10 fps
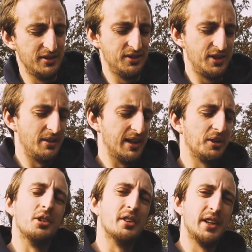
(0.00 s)
don't
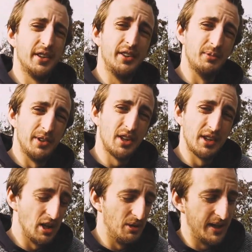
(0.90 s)
ignore it and assume it's got
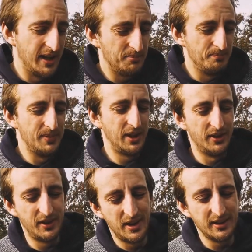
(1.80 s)
to go away,
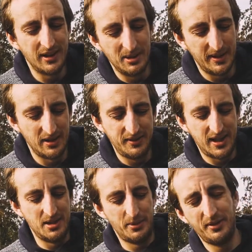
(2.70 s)
because 9 times out of
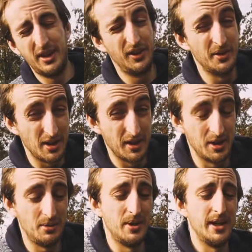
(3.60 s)
10 I'm afraid it's not going to
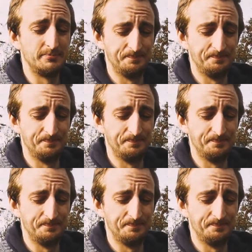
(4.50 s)
go away.